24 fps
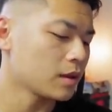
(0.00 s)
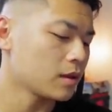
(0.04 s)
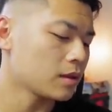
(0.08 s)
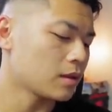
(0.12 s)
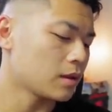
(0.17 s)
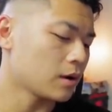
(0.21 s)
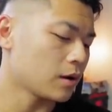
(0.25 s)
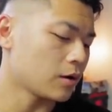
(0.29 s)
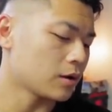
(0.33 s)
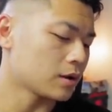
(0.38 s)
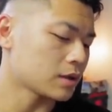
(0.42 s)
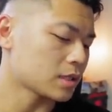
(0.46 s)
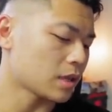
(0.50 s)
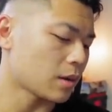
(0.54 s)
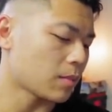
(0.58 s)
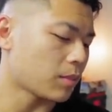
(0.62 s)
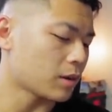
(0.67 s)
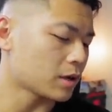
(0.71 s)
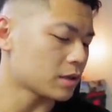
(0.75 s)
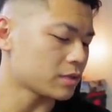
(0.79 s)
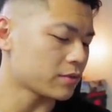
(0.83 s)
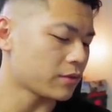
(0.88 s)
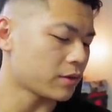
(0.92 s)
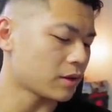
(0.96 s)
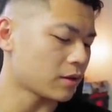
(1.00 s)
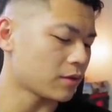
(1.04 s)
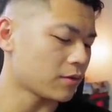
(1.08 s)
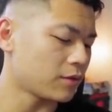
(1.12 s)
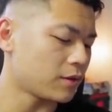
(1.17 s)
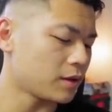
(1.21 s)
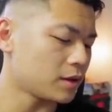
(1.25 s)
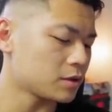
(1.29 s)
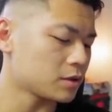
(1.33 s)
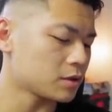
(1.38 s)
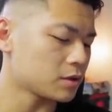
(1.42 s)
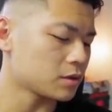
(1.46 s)
there is a bunch of other
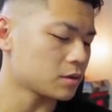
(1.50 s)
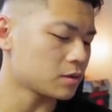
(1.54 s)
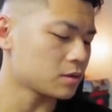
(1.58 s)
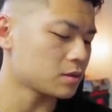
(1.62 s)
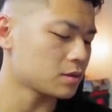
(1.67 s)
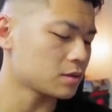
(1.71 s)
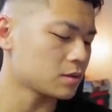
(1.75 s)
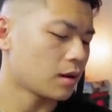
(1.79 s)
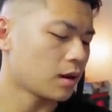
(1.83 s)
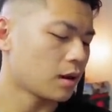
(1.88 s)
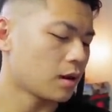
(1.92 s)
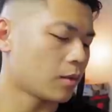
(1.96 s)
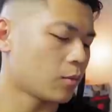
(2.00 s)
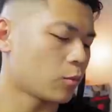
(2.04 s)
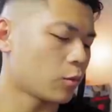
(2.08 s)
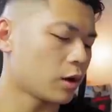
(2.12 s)
features um,